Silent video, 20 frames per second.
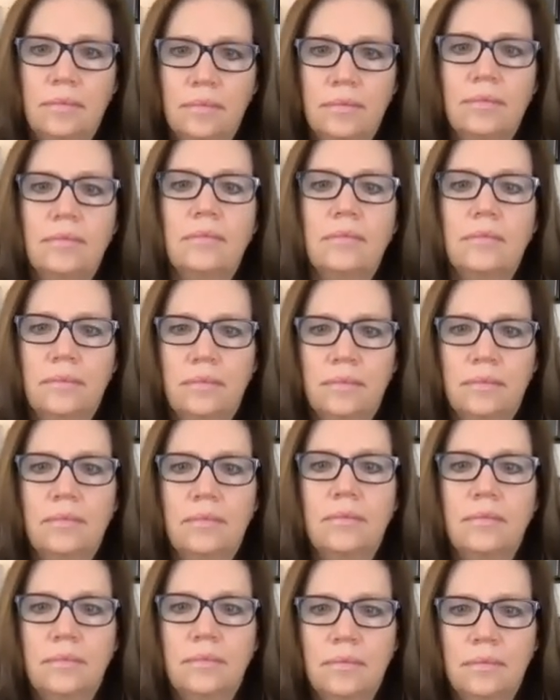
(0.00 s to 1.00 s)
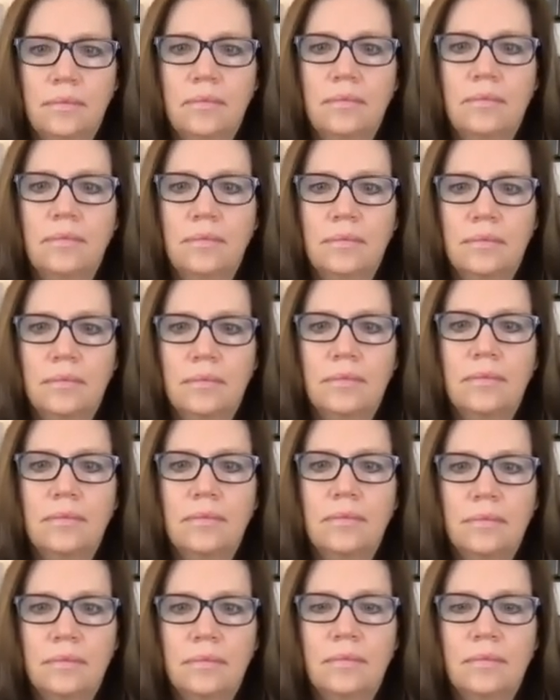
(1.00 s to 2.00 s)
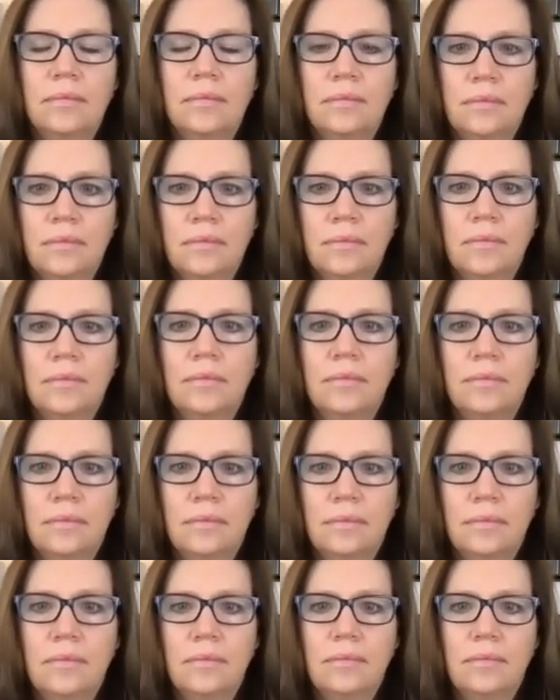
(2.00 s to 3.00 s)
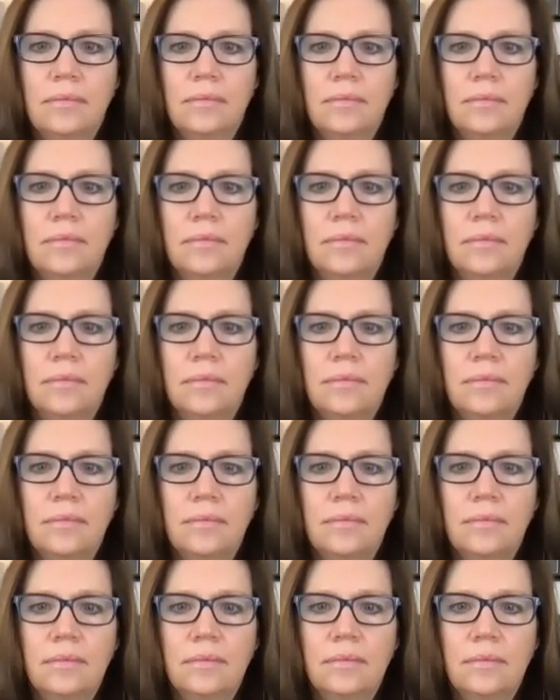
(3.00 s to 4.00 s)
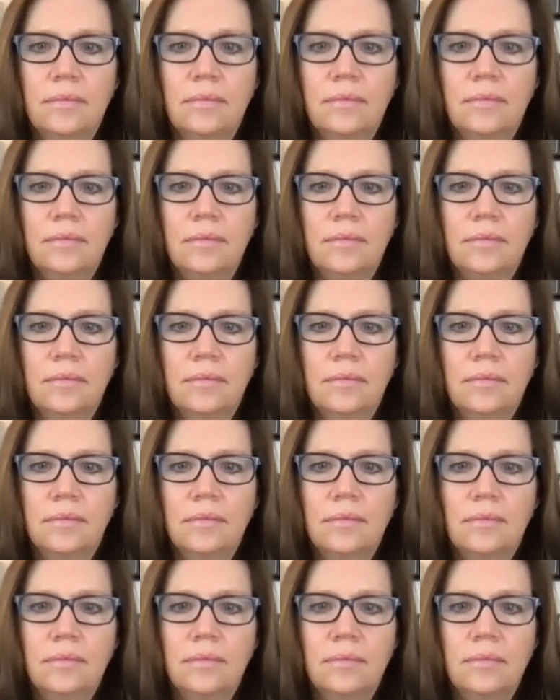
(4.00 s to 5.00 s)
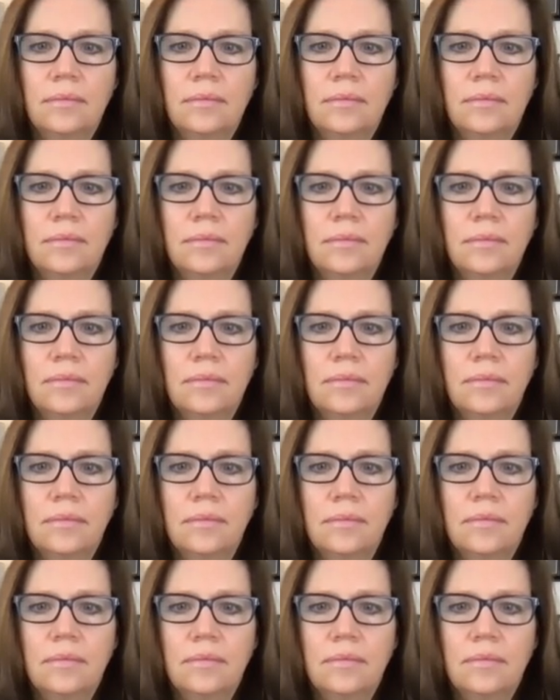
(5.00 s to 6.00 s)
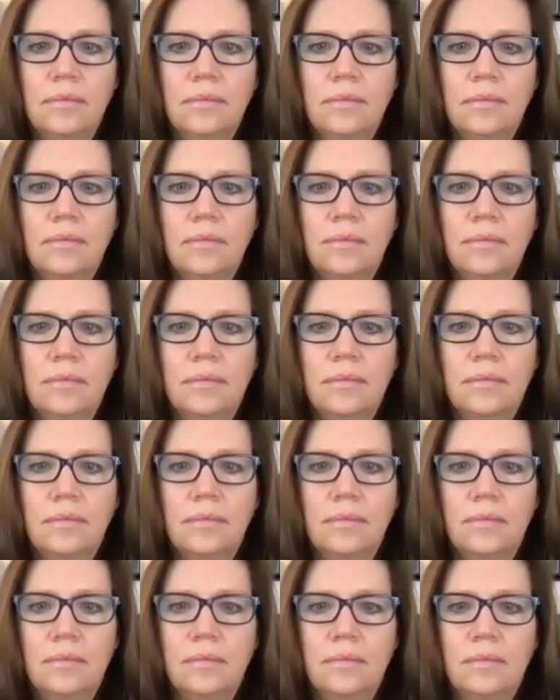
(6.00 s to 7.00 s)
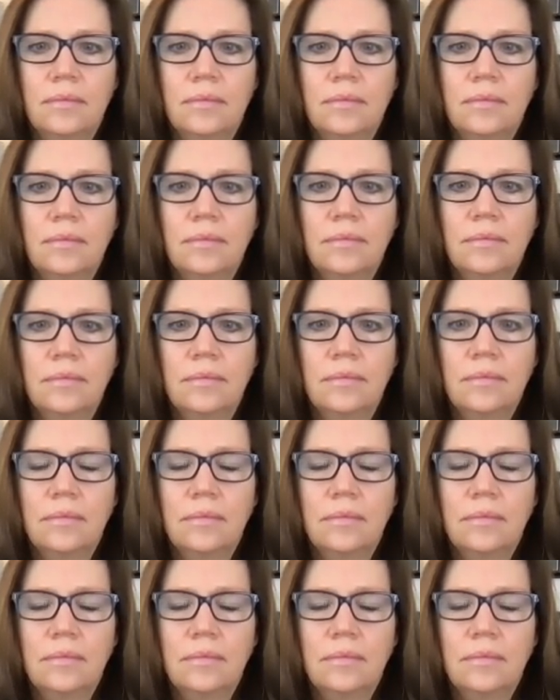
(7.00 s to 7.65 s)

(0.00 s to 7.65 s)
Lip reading: (not speaking)